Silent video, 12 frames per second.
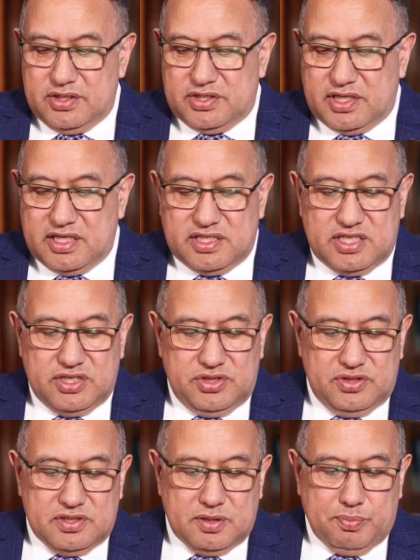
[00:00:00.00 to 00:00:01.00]
to
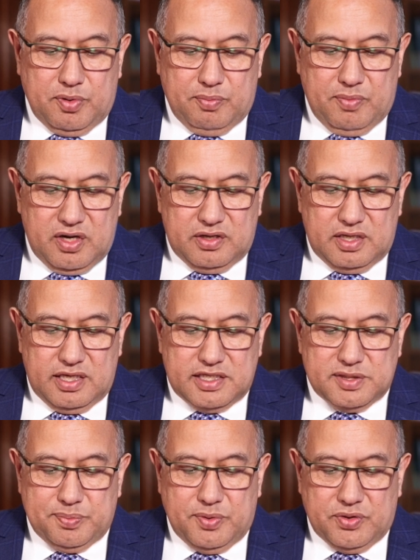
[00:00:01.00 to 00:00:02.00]
continue to promote
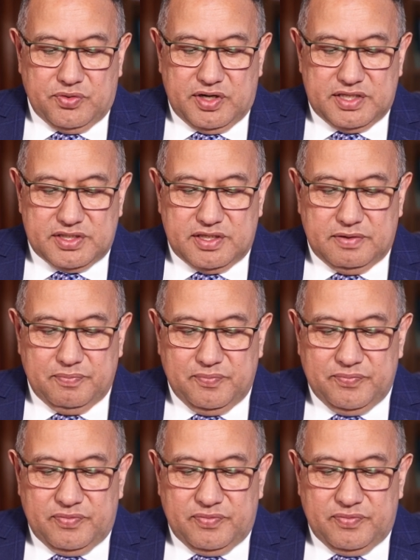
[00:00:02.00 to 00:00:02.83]
exploration